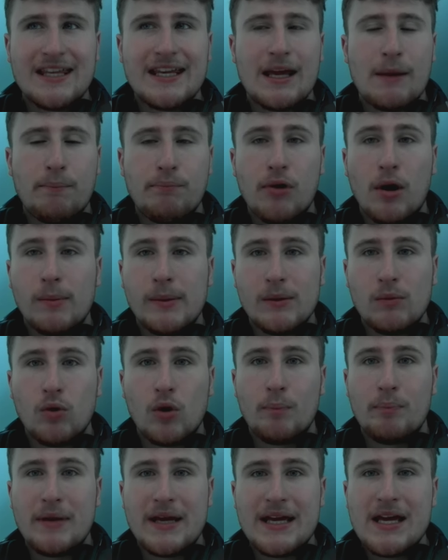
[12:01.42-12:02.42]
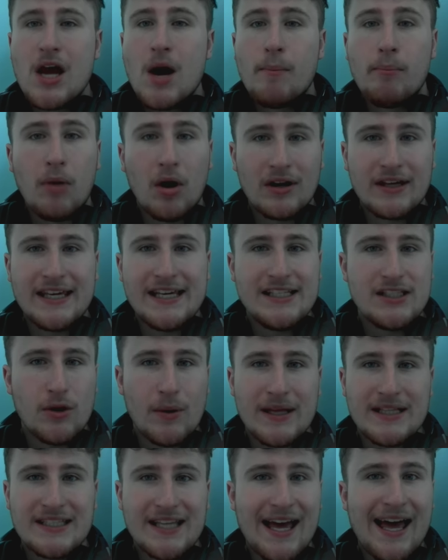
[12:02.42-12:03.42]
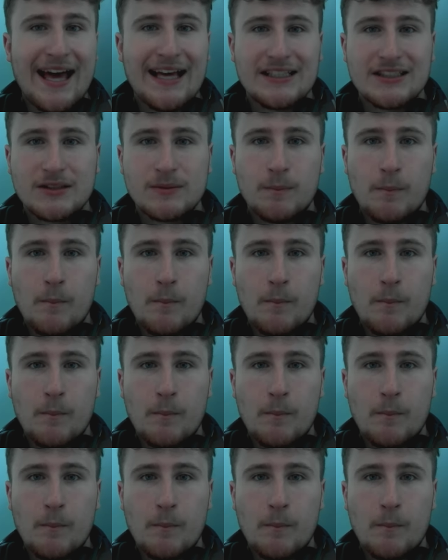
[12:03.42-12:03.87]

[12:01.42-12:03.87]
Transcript: it probably would be Marchisio into S.